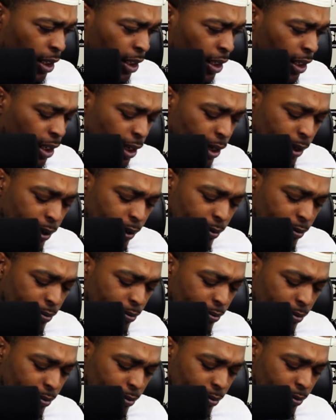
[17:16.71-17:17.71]
Yeah,
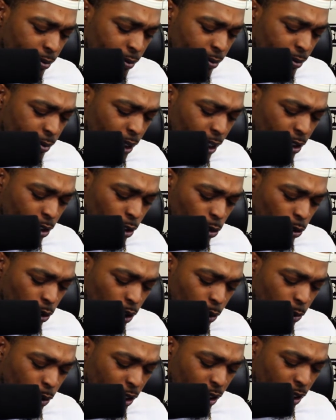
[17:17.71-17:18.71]
that's the
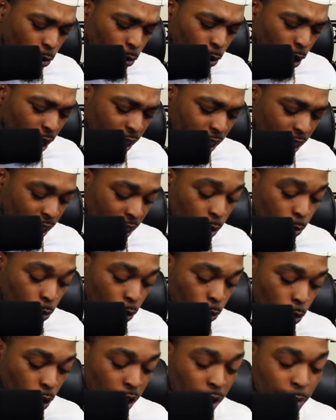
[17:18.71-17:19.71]
only reason why he
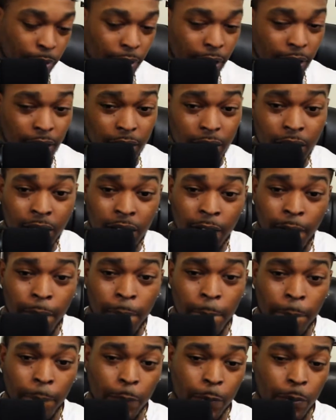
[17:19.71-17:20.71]
would want to be in
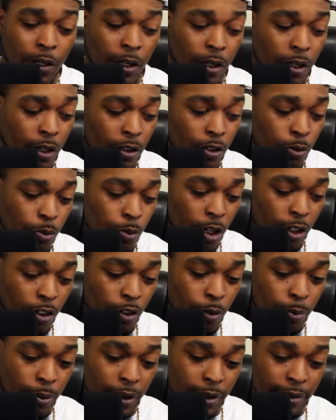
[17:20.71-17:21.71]

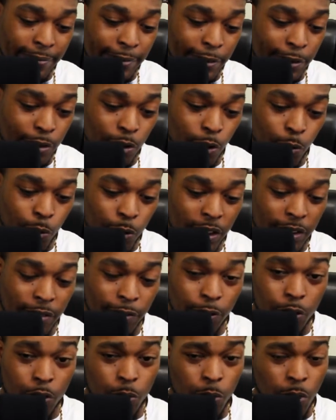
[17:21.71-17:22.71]
Toronto, but there's no reason
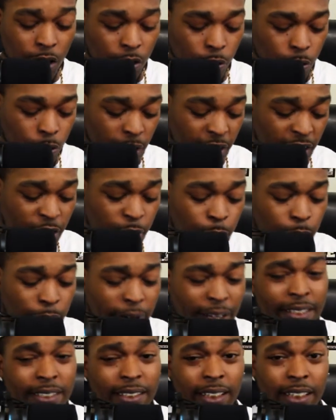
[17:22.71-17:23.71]
for Toronto to
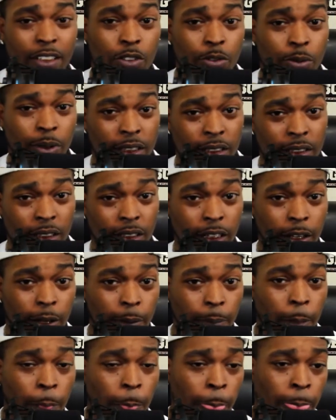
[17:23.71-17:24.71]
express interest in
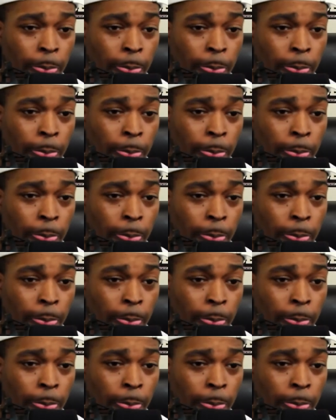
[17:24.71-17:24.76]
him.